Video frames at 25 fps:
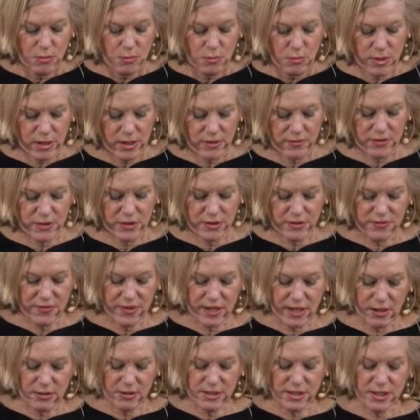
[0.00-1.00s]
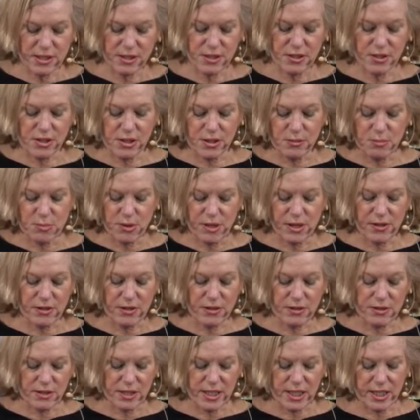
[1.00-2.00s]
One of your fellow sisters and
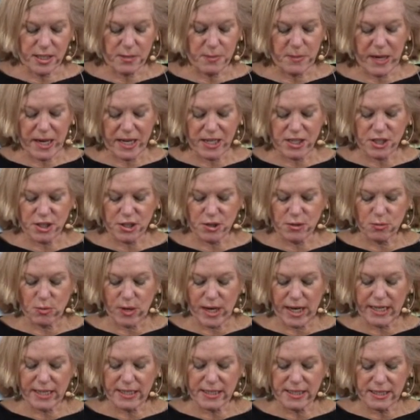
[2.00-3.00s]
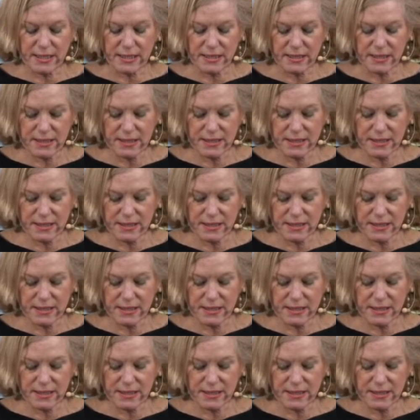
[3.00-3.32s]
brothers has a passion to write.